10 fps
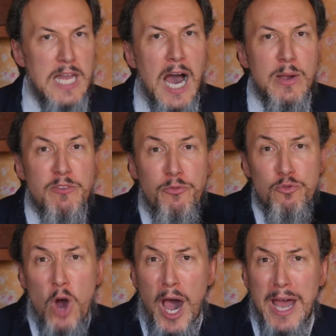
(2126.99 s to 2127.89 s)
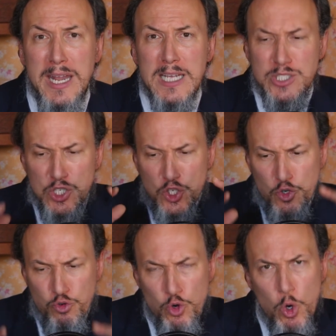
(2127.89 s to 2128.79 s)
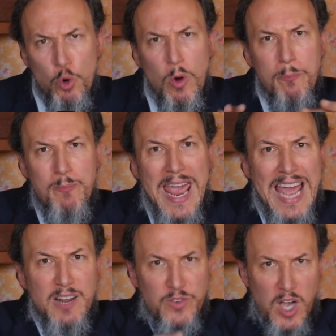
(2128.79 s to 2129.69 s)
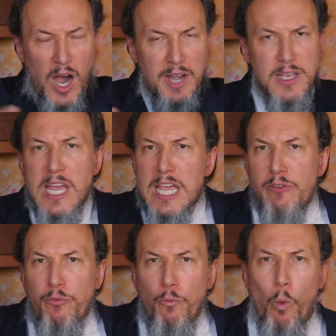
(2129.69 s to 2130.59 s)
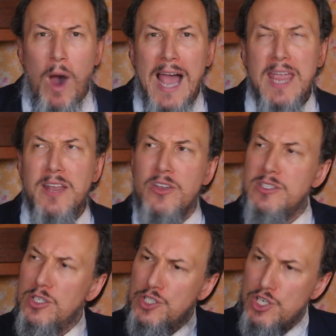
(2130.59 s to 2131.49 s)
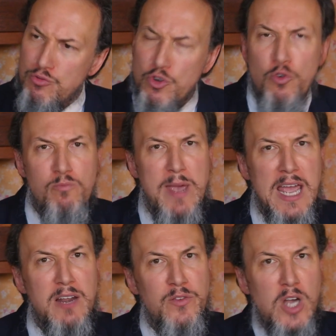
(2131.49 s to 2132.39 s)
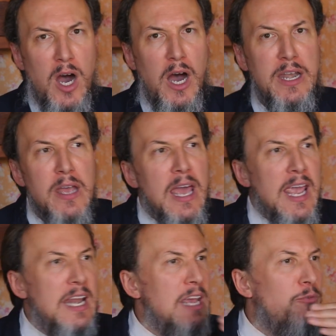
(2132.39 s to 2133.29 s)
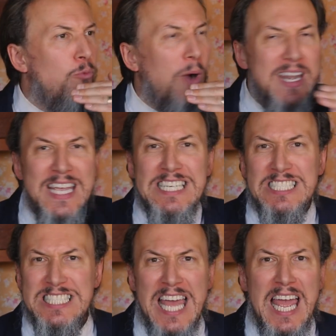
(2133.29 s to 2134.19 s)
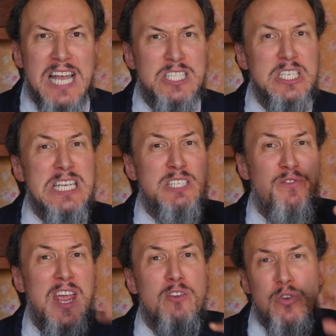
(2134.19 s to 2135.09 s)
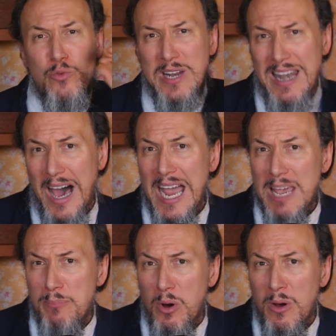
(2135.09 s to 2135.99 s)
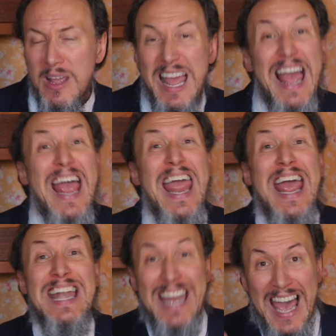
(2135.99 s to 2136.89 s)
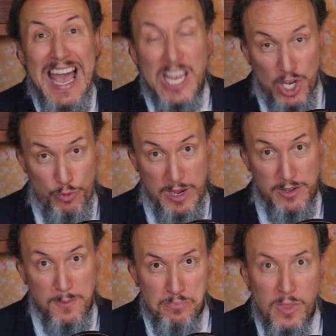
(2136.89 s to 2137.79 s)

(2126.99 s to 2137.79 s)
Now, if Ron is a true man of God, if Wyatt is a true man of God, and if what he says is very reliable and accurate,